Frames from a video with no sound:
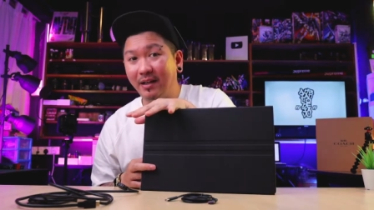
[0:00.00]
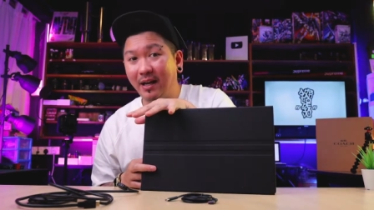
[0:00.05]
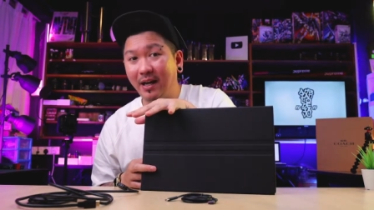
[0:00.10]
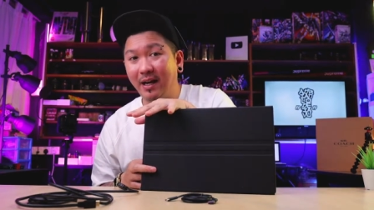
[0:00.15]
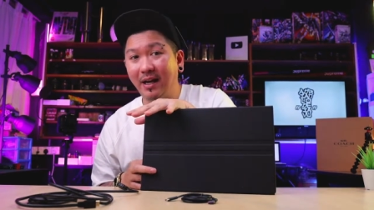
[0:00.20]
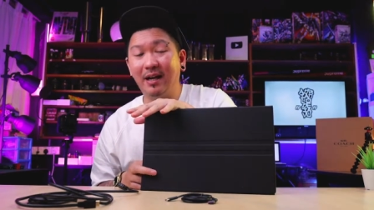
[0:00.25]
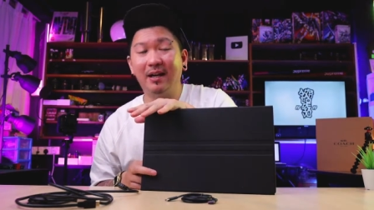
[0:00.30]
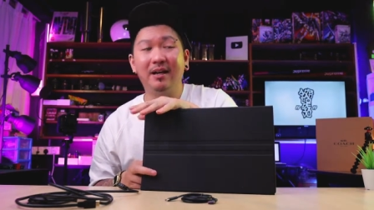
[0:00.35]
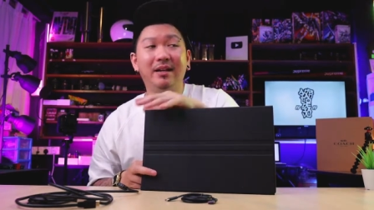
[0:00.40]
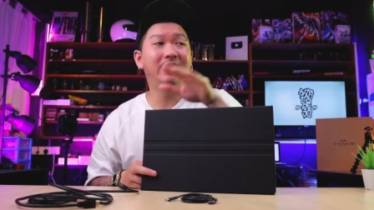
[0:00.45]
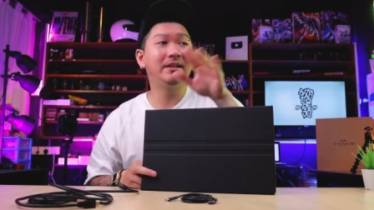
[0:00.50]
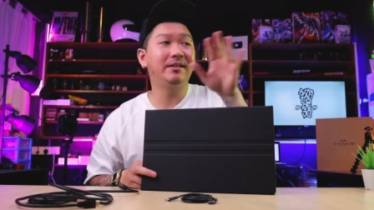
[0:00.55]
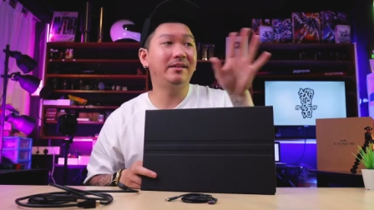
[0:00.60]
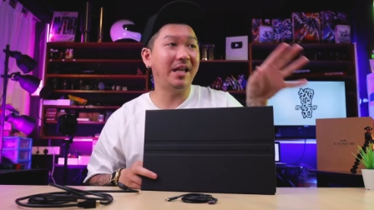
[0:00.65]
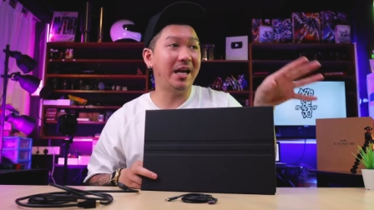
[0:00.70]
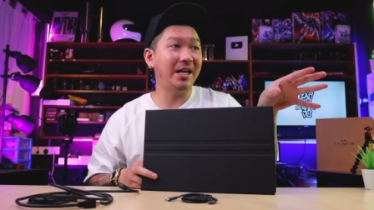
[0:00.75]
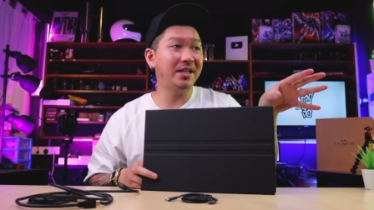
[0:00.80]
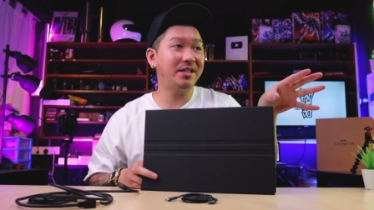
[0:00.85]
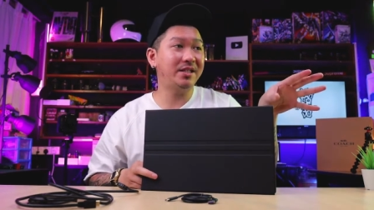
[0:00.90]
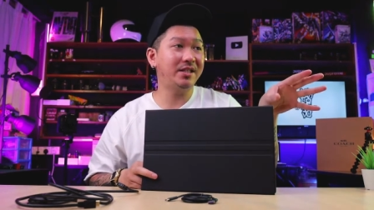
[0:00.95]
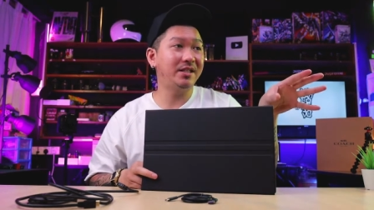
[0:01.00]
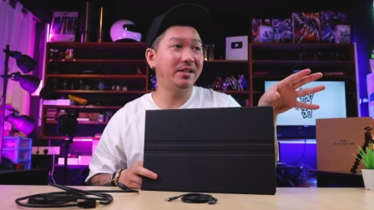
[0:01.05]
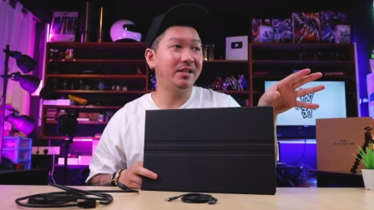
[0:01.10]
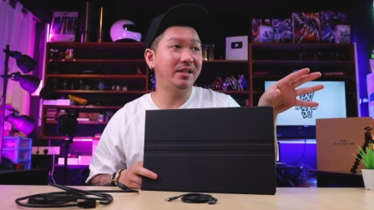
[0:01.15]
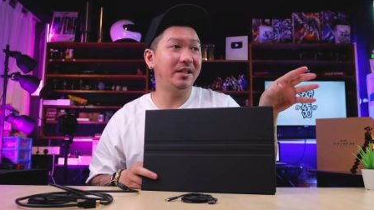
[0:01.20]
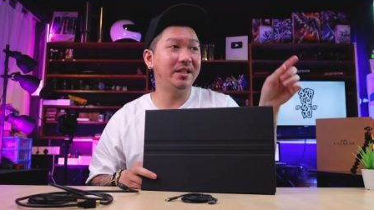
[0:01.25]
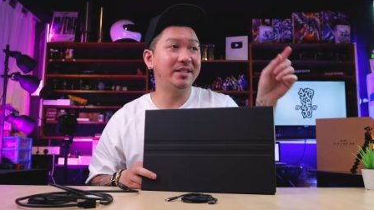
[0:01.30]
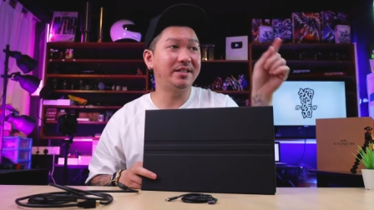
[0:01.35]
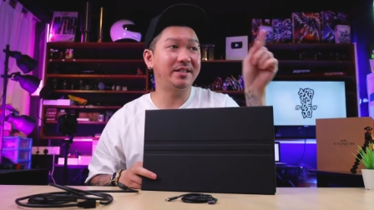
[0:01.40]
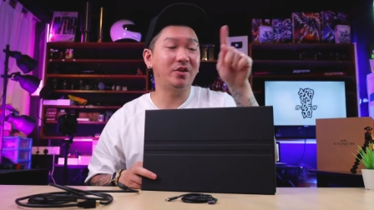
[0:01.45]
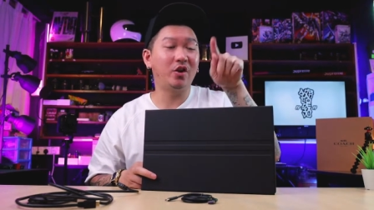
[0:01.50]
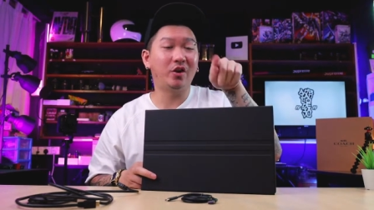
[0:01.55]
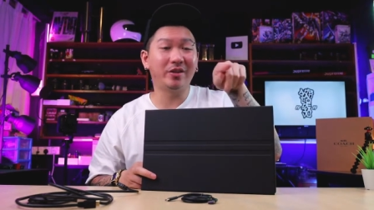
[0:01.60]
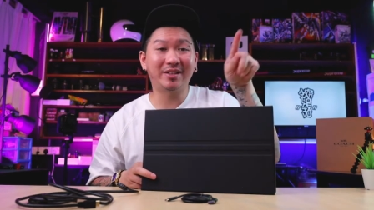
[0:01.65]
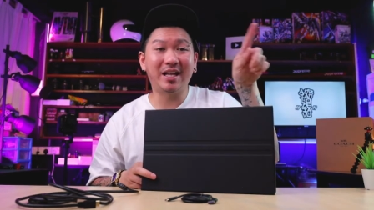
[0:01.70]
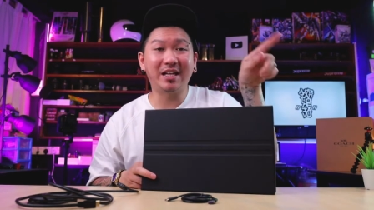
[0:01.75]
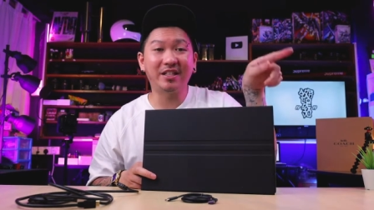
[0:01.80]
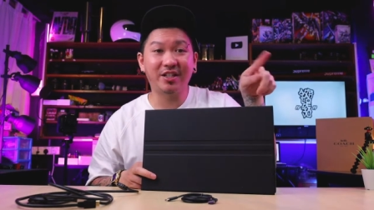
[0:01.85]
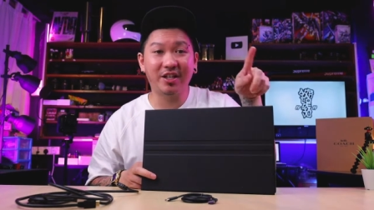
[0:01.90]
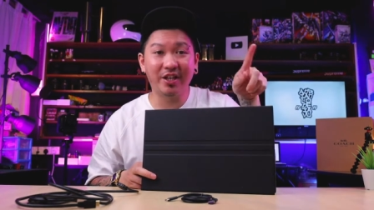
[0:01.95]
Ah, touch is
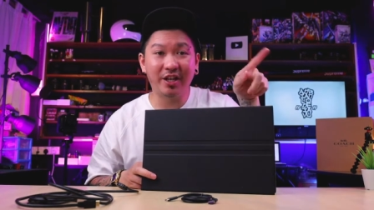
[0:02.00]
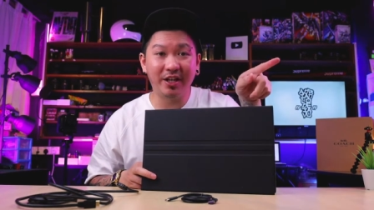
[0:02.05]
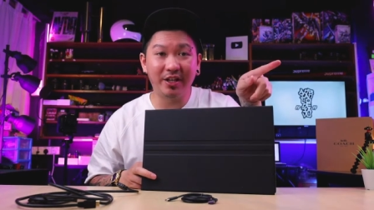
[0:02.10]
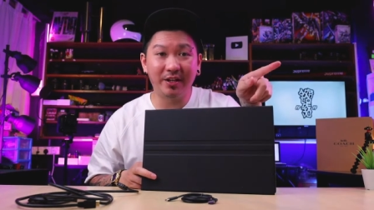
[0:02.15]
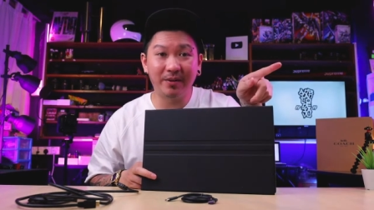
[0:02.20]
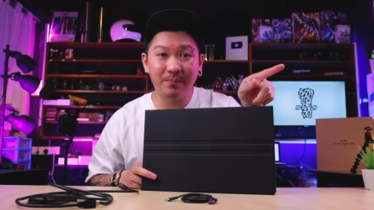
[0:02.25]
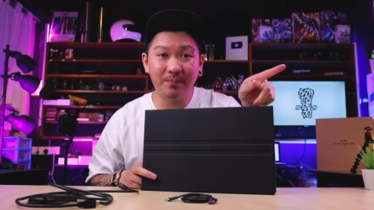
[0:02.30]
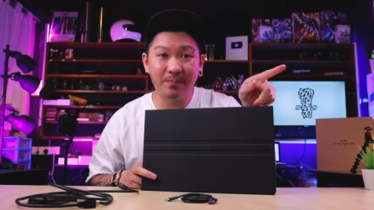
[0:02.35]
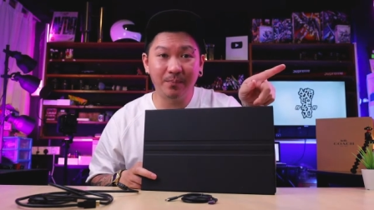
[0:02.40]
got touch screen,